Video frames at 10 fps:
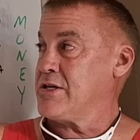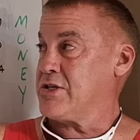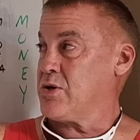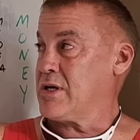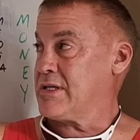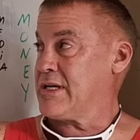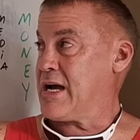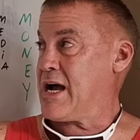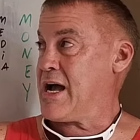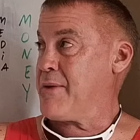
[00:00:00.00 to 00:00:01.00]
Short
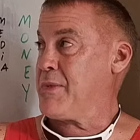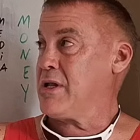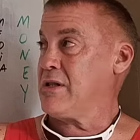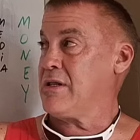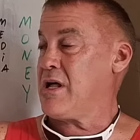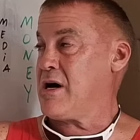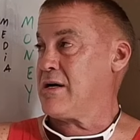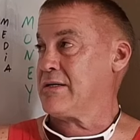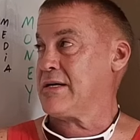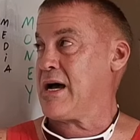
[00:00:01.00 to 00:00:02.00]
time,
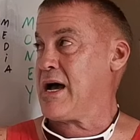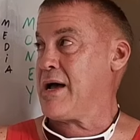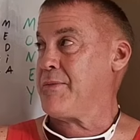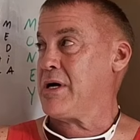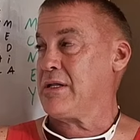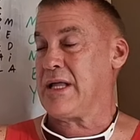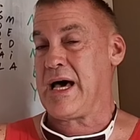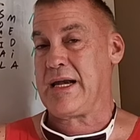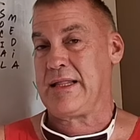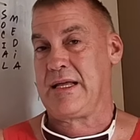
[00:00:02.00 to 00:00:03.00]
long time. A
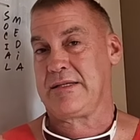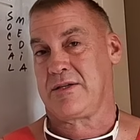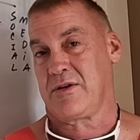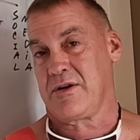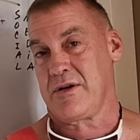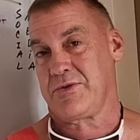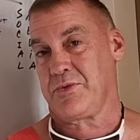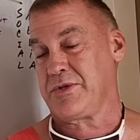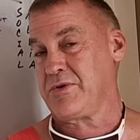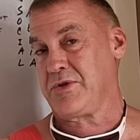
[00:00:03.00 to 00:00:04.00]
lot of these
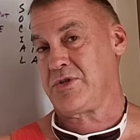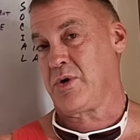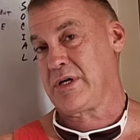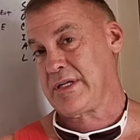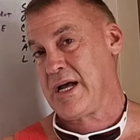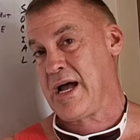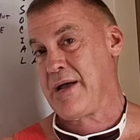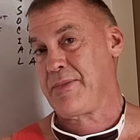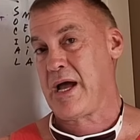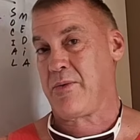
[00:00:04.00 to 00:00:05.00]
girls will do short
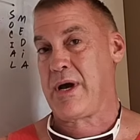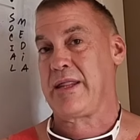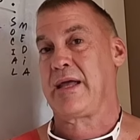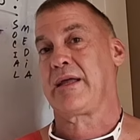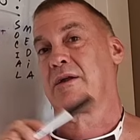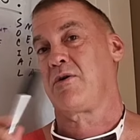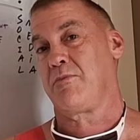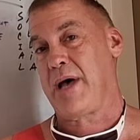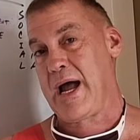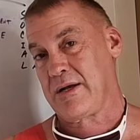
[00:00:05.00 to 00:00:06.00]
time. That way they can
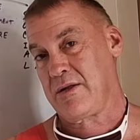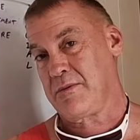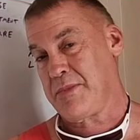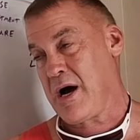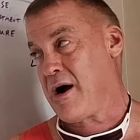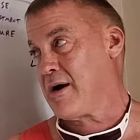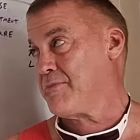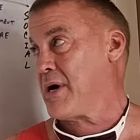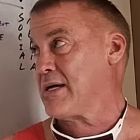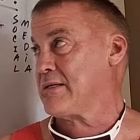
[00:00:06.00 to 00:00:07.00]
go back to the bar
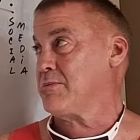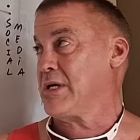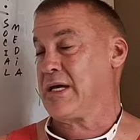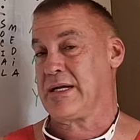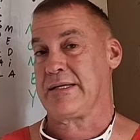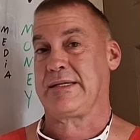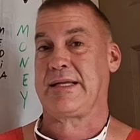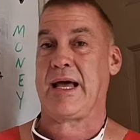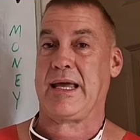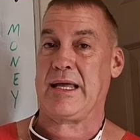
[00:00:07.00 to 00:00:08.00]
and possibly get a
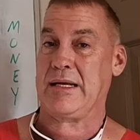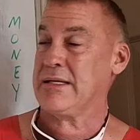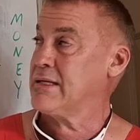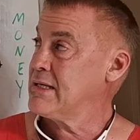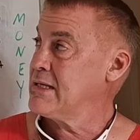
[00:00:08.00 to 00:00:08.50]
second